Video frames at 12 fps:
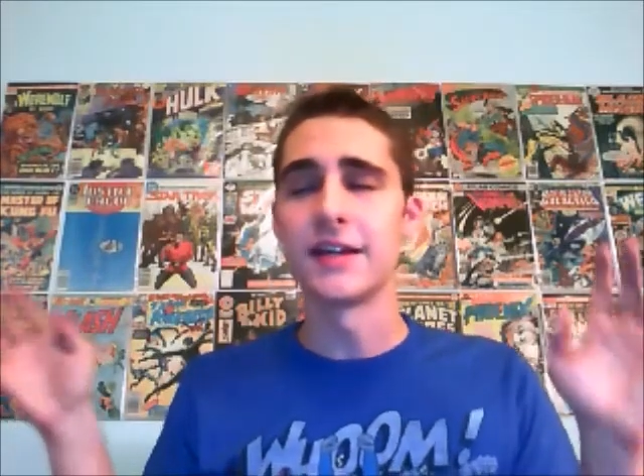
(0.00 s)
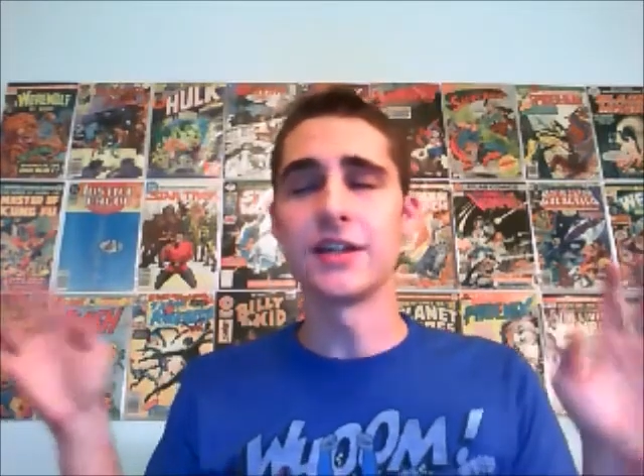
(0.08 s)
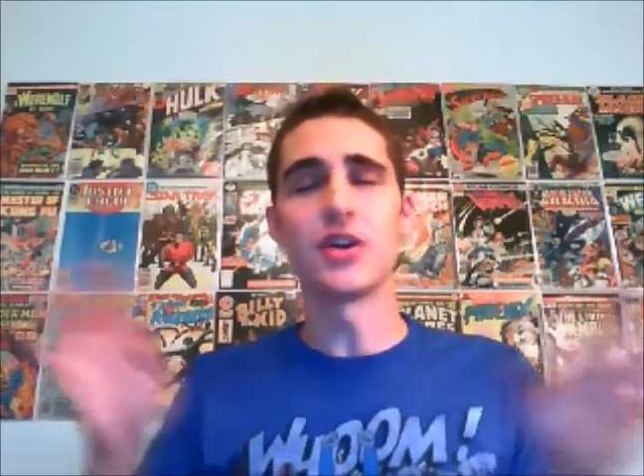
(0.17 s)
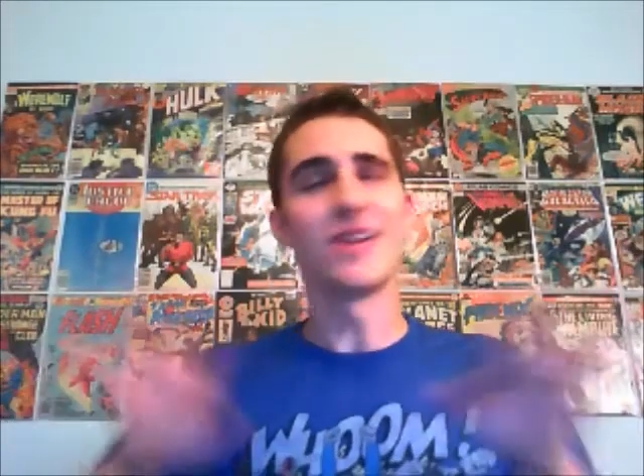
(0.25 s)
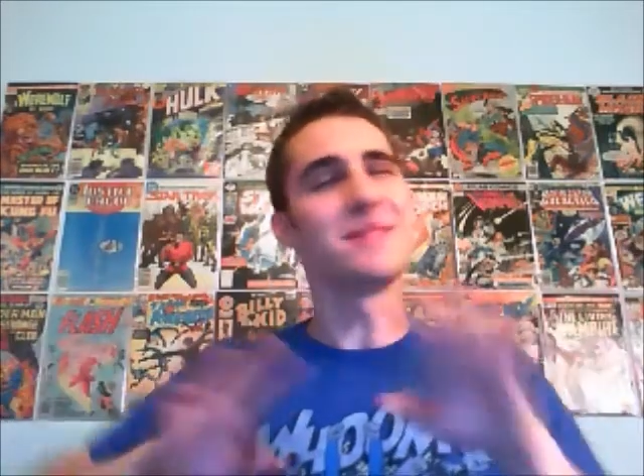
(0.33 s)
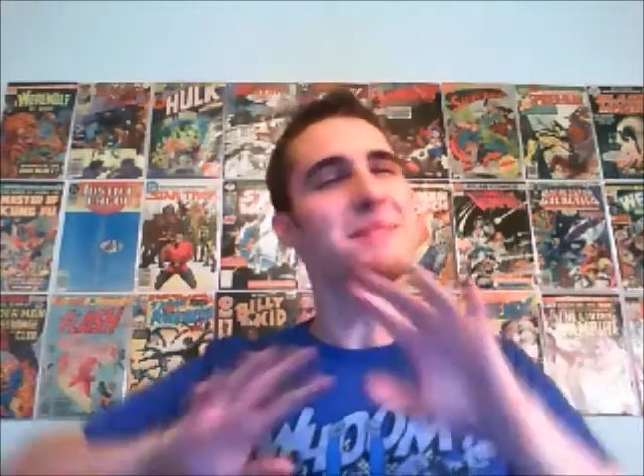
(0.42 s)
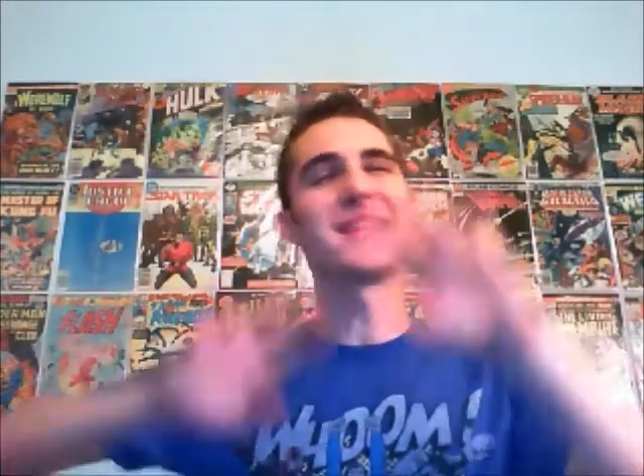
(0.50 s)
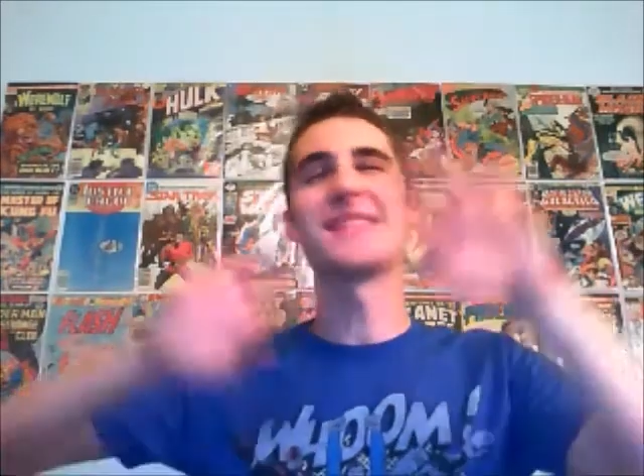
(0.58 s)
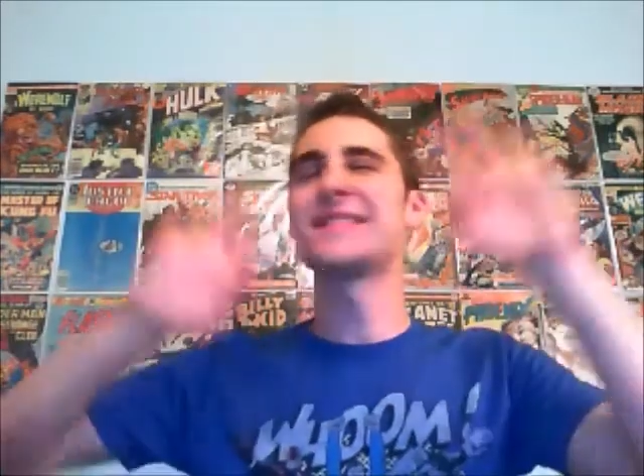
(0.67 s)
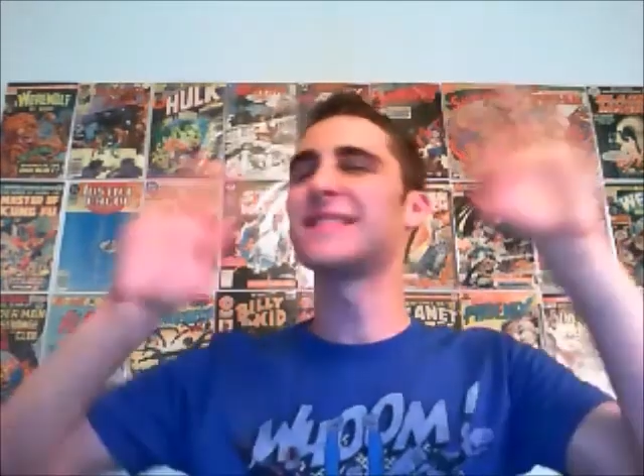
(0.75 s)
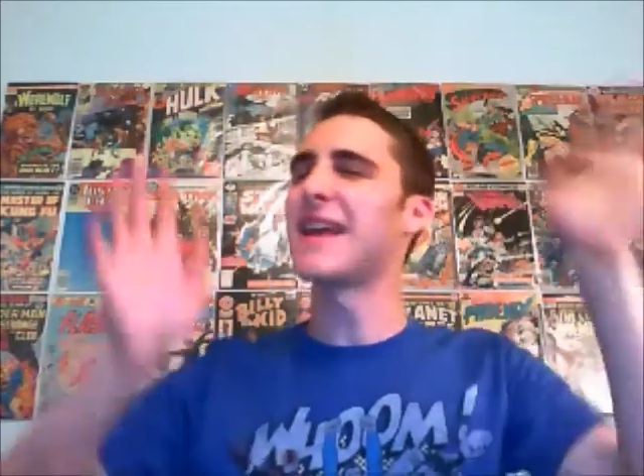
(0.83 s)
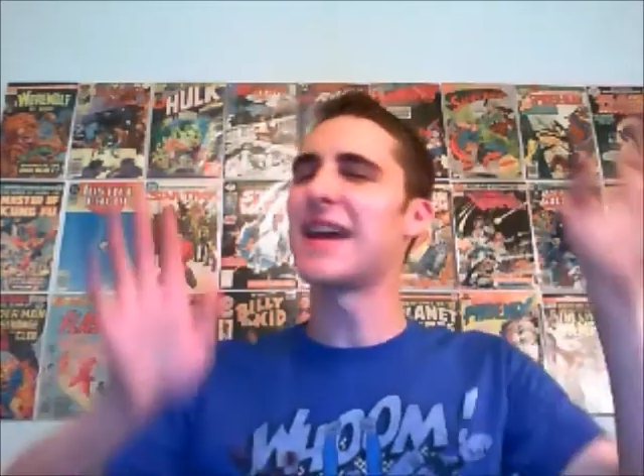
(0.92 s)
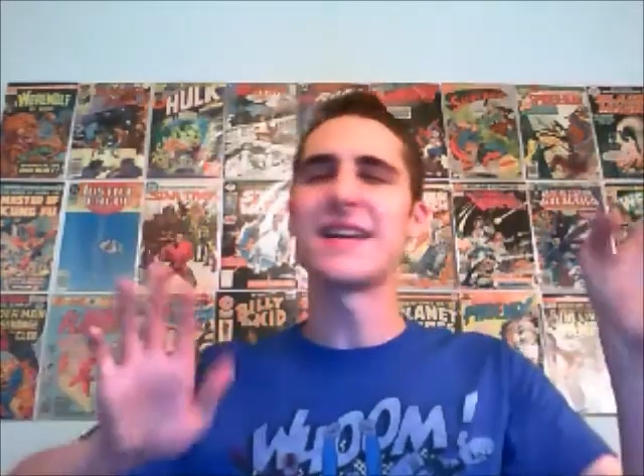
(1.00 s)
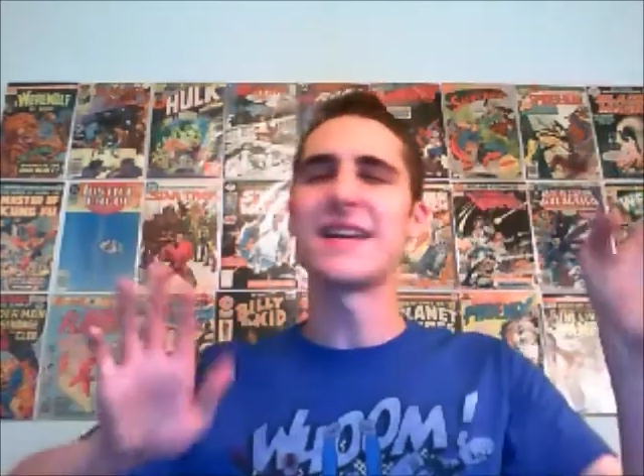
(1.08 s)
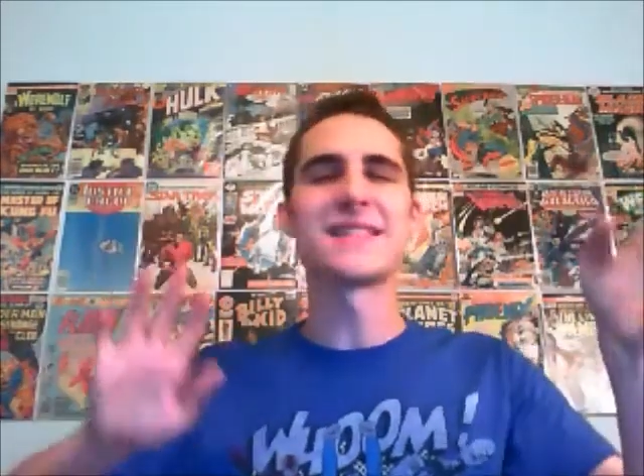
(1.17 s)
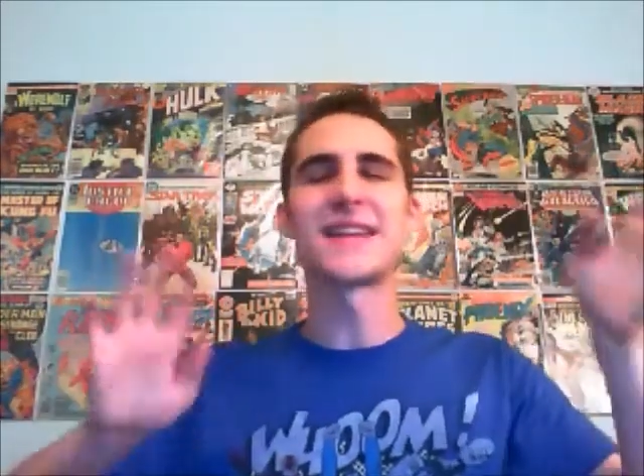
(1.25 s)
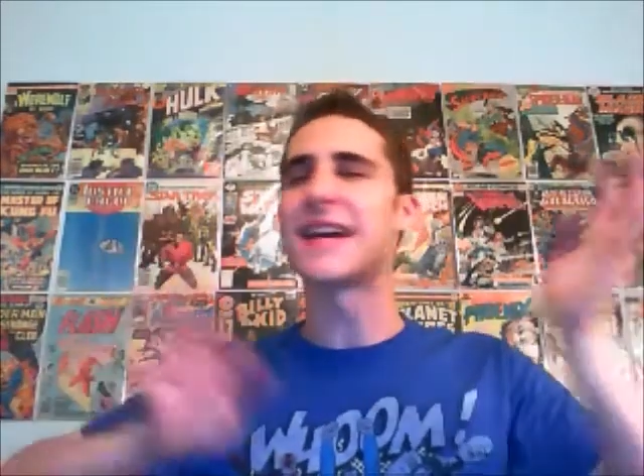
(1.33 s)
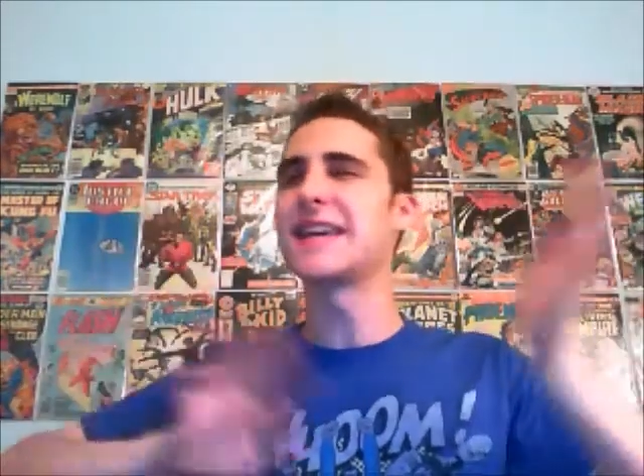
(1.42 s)
you know, it makes
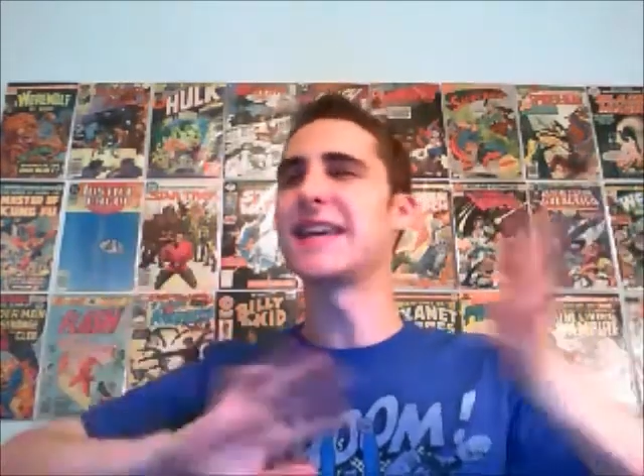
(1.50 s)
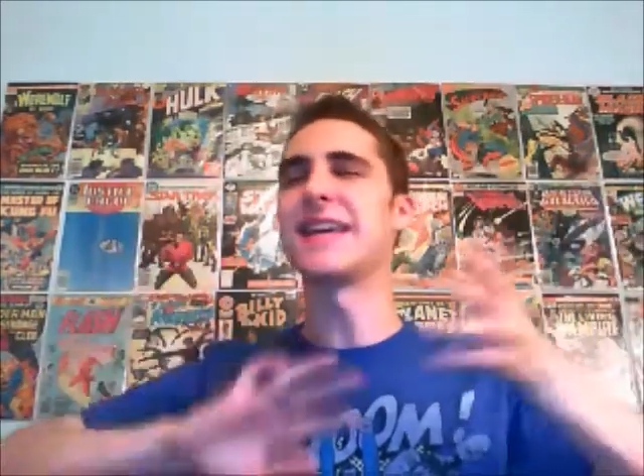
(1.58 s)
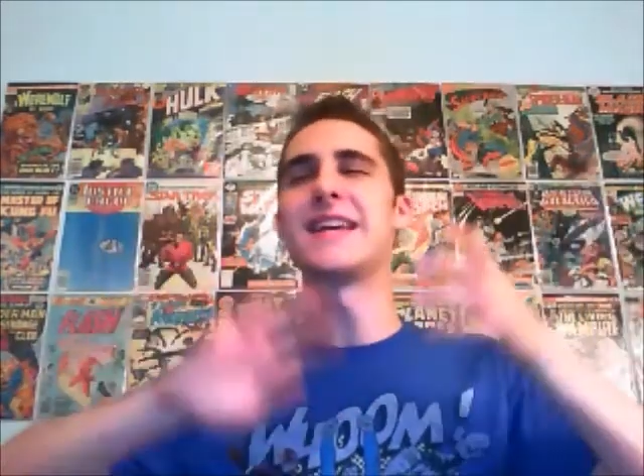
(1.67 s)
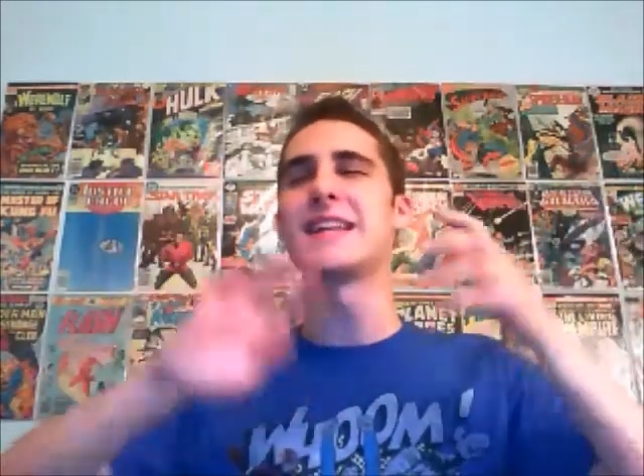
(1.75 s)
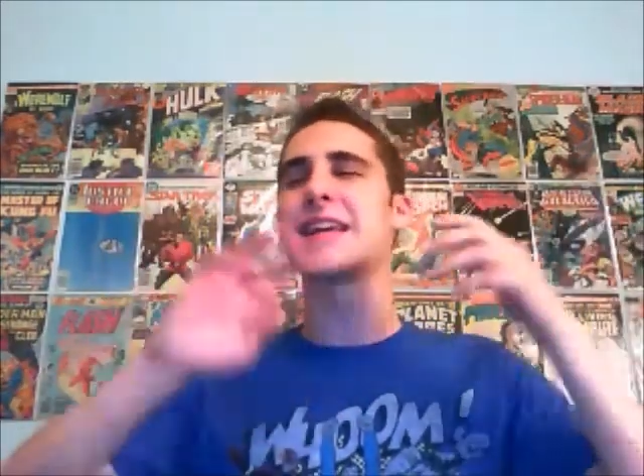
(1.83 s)
sense, like I get it,